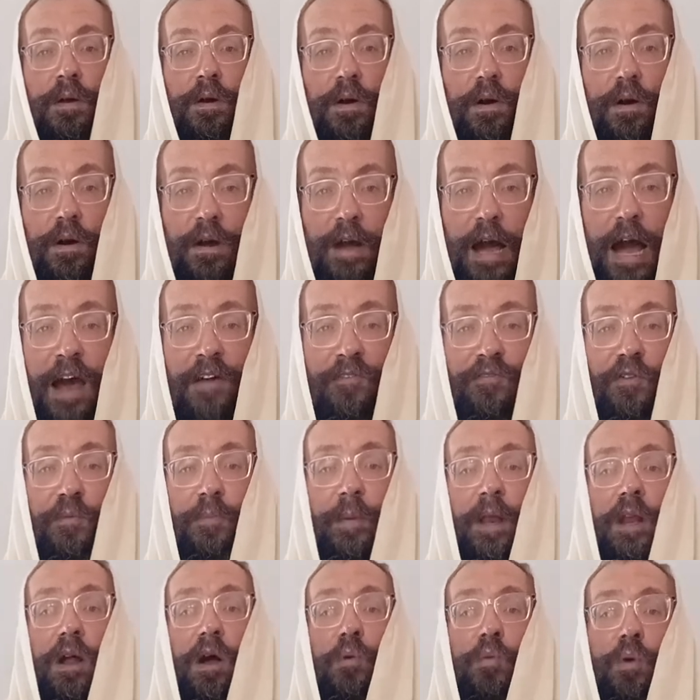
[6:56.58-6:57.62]
Or God
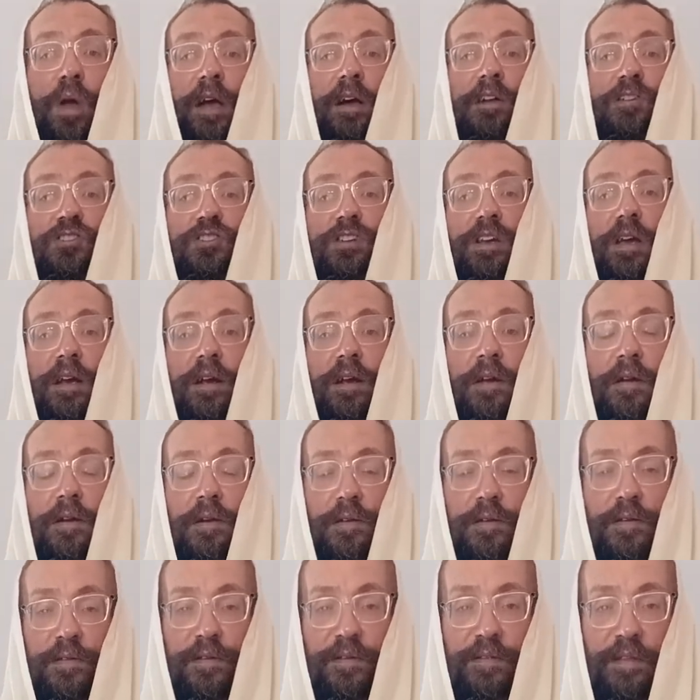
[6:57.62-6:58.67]
forbid a wheelchair
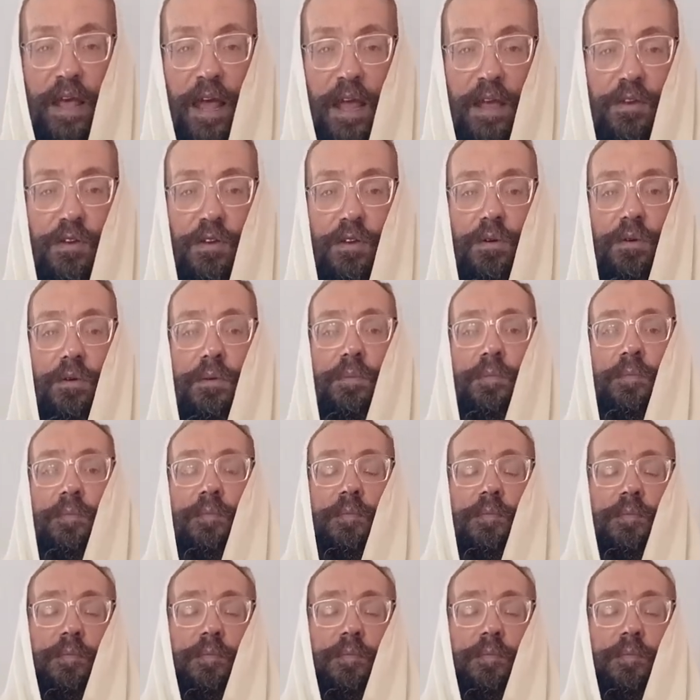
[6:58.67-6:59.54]
to take you.